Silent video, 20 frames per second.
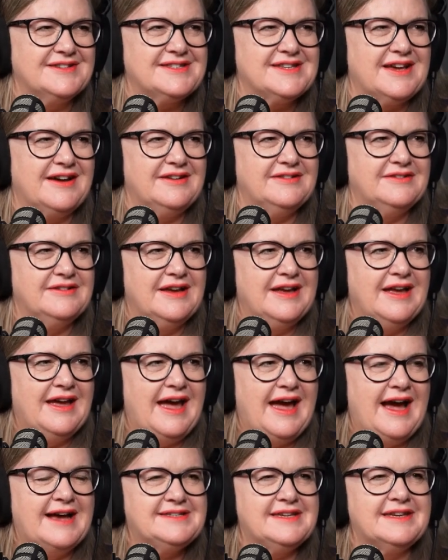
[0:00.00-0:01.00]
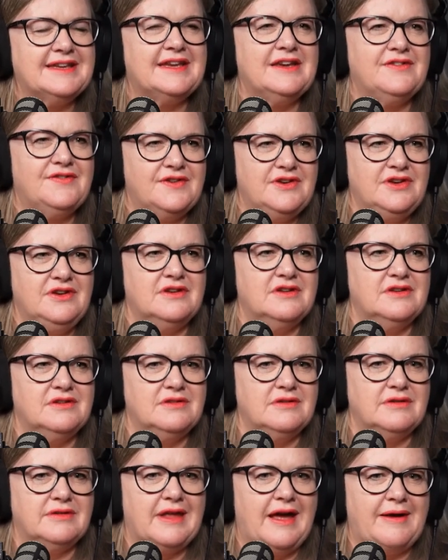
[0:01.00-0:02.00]
So has it given
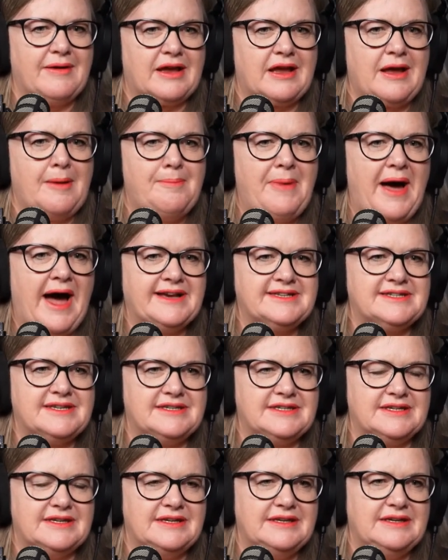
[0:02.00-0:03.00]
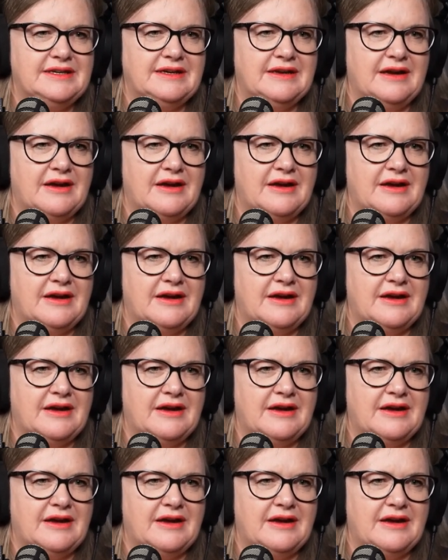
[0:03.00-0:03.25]
you that capacity,